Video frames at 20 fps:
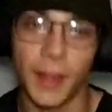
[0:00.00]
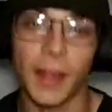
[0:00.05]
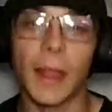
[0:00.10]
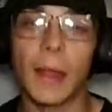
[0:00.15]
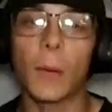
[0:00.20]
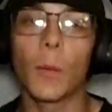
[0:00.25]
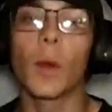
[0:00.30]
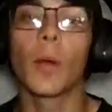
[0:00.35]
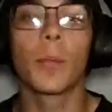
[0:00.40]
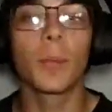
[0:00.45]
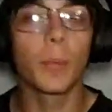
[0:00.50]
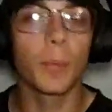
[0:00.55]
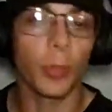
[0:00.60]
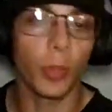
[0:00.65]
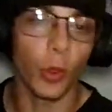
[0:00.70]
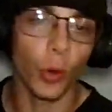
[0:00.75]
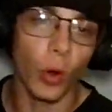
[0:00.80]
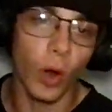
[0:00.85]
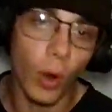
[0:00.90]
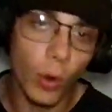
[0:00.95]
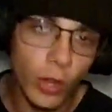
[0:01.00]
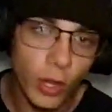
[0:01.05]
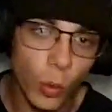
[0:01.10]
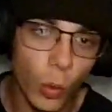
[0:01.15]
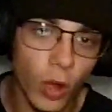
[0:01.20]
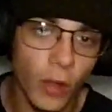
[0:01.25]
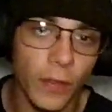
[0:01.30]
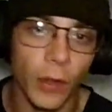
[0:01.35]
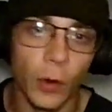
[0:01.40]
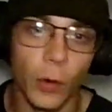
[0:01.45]
He would throw you
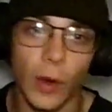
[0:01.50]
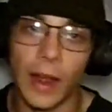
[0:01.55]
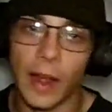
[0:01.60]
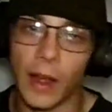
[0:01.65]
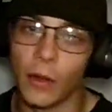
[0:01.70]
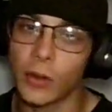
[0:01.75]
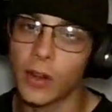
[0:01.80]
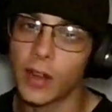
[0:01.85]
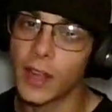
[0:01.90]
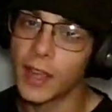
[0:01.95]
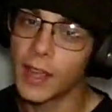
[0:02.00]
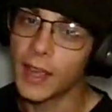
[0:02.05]
on the ground.